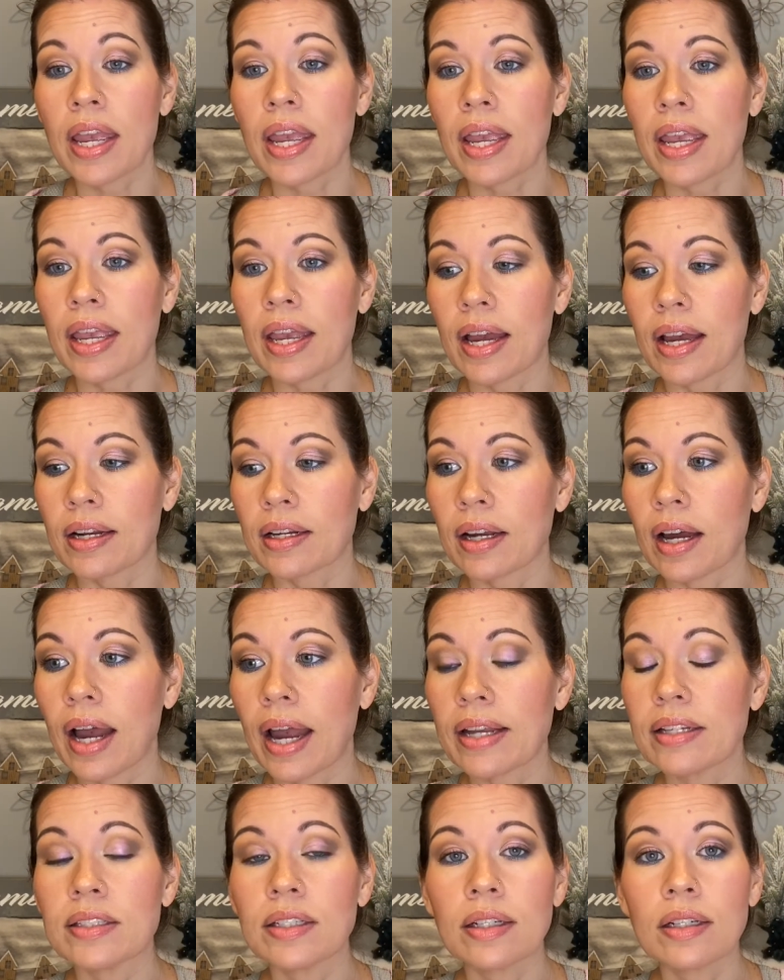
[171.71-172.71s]
and I
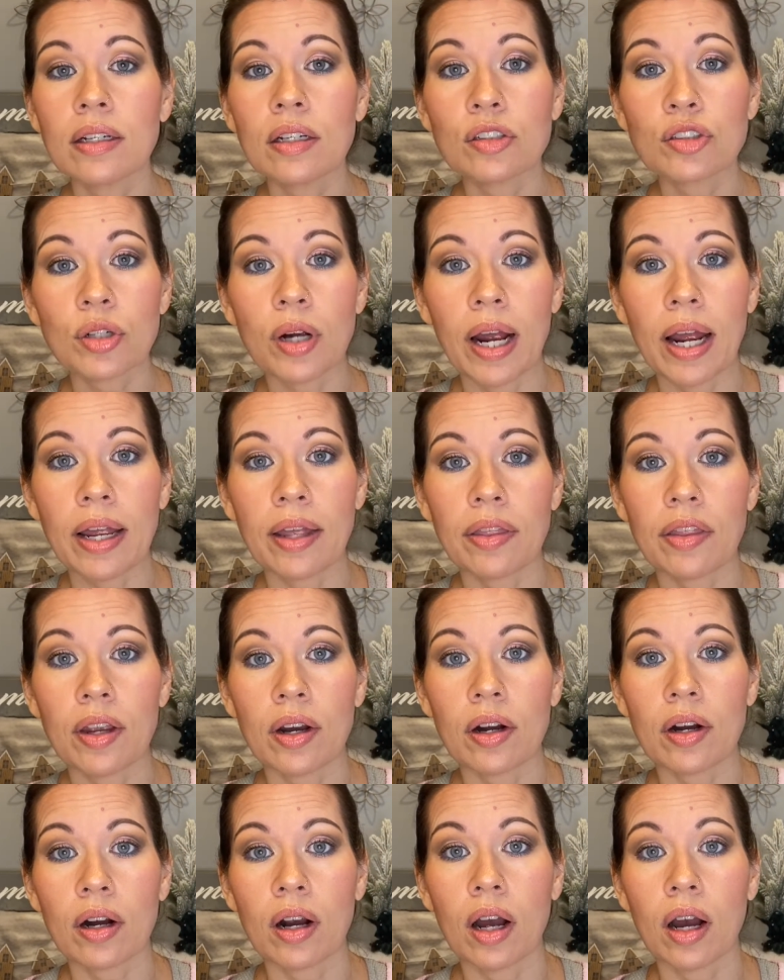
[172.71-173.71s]
did try
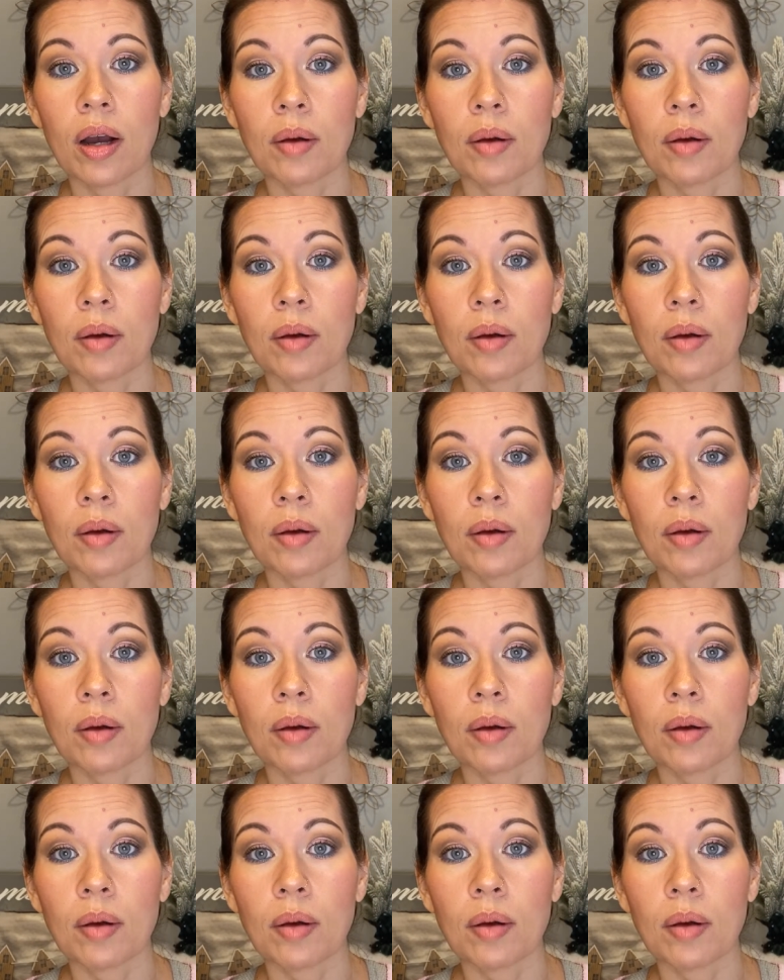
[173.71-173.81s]
their